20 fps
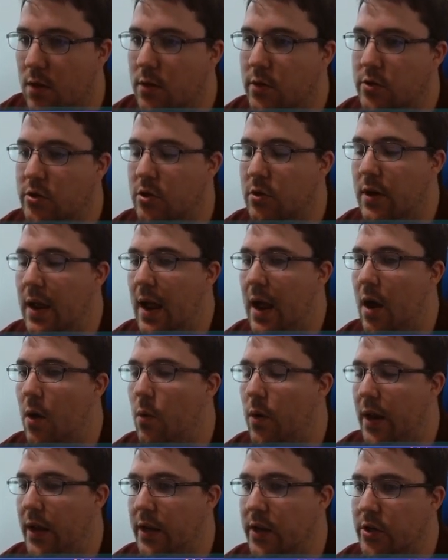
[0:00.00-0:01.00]
So now
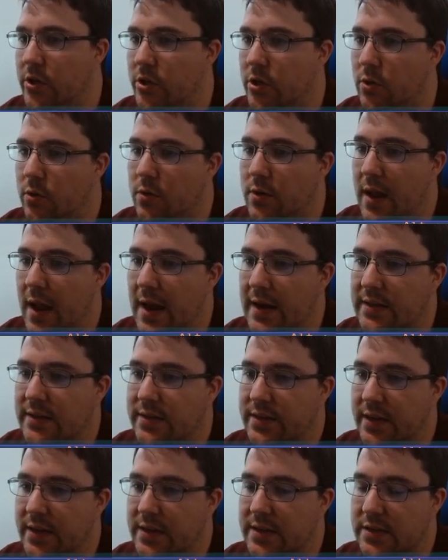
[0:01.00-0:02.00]
what I can do next
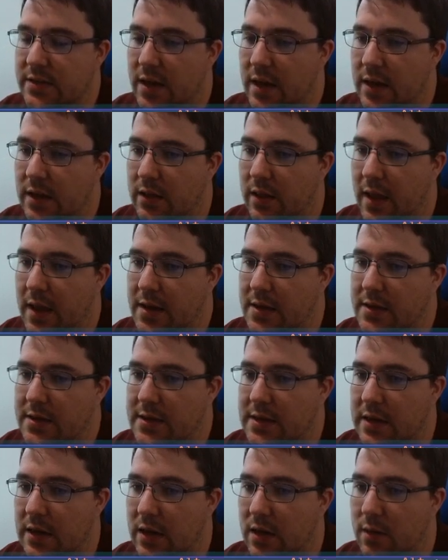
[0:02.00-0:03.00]
is I can say let
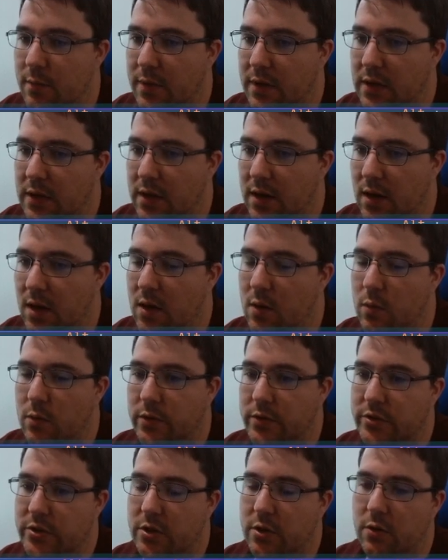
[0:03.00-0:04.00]
D be
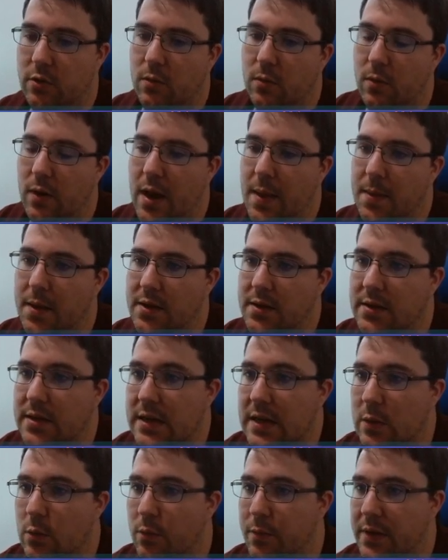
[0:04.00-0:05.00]
equal to, and then
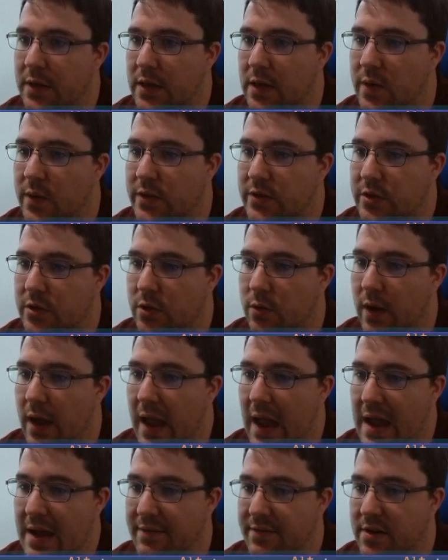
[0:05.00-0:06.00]
D will be equal to
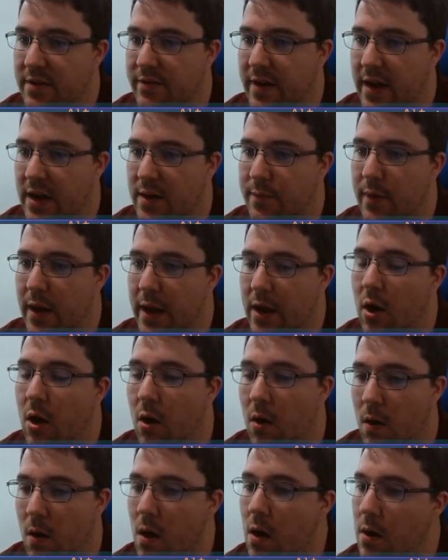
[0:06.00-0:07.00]
F divided by
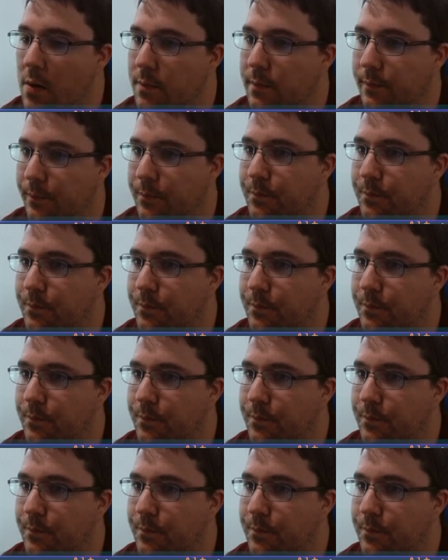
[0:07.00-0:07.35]
R.